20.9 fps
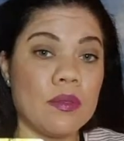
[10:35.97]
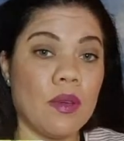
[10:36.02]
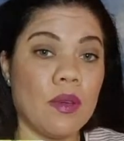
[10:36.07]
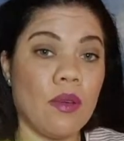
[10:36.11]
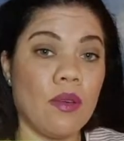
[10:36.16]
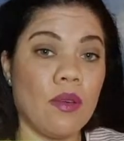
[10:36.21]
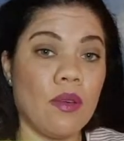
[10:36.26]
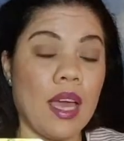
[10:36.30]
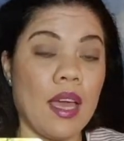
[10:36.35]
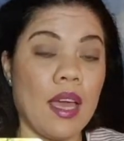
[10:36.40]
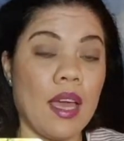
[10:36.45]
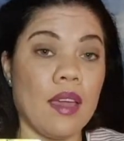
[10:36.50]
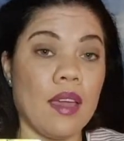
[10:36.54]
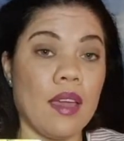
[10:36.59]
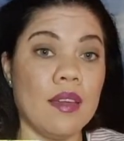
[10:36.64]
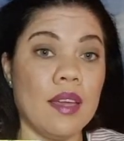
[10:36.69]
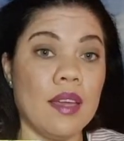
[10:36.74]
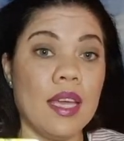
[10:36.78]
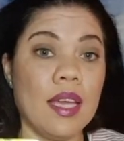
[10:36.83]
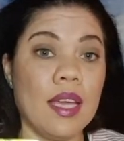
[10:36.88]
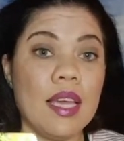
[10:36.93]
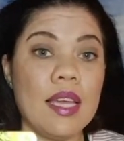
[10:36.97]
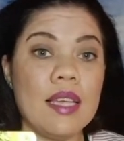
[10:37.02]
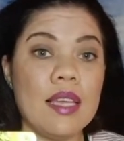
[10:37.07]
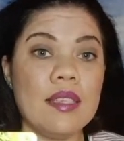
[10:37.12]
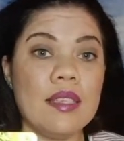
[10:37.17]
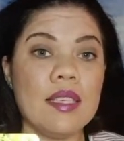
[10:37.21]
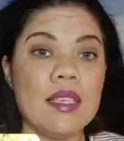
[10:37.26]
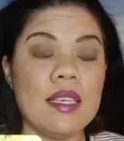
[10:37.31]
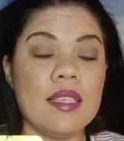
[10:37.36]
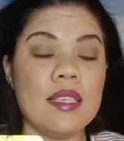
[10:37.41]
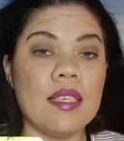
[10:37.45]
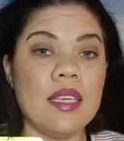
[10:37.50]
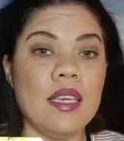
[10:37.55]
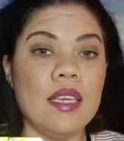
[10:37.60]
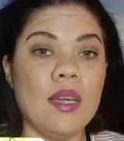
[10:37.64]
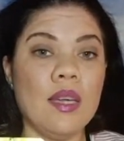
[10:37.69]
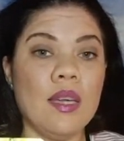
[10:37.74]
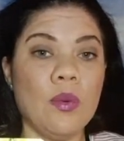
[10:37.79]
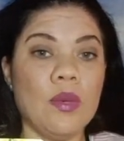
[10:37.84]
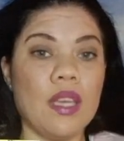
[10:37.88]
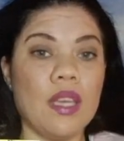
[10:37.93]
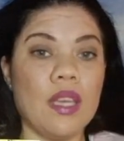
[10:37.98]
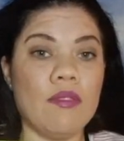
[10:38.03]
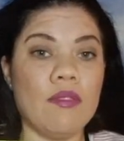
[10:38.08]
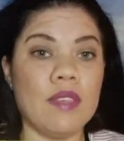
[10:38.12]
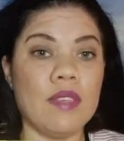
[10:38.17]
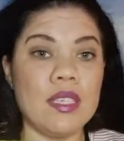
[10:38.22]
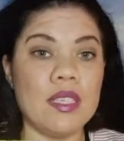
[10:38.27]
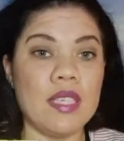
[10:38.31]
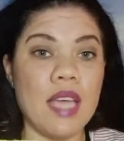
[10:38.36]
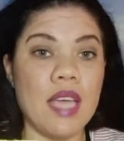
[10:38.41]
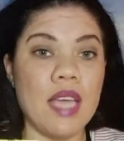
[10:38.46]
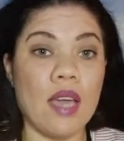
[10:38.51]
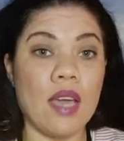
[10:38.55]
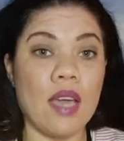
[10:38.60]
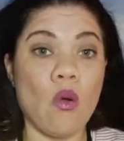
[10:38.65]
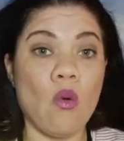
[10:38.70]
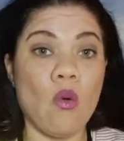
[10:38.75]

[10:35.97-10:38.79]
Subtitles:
Okay, is it equal give and take,